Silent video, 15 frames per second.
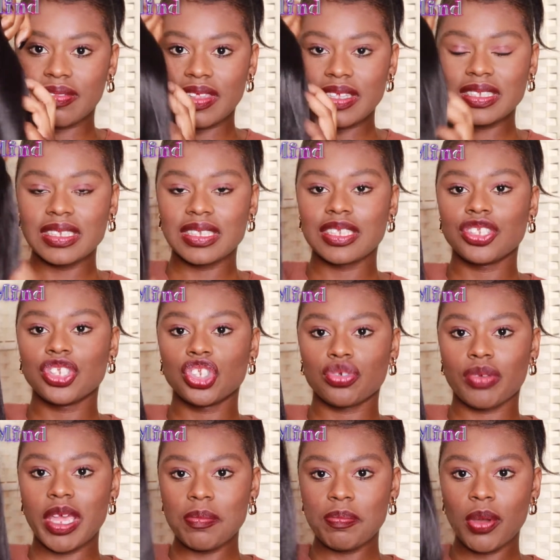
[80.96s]
this is a
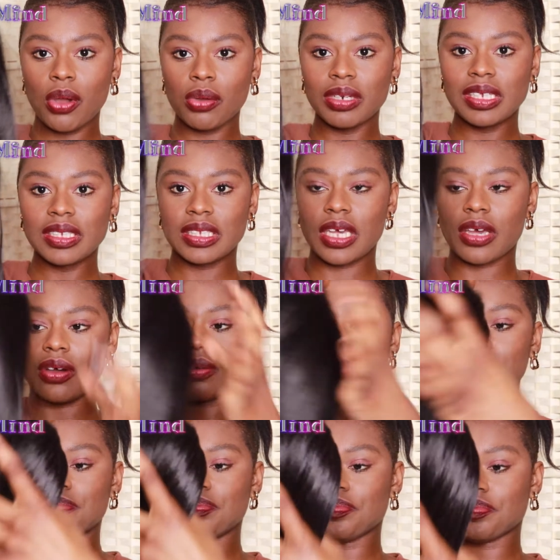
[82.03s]
straight ponytail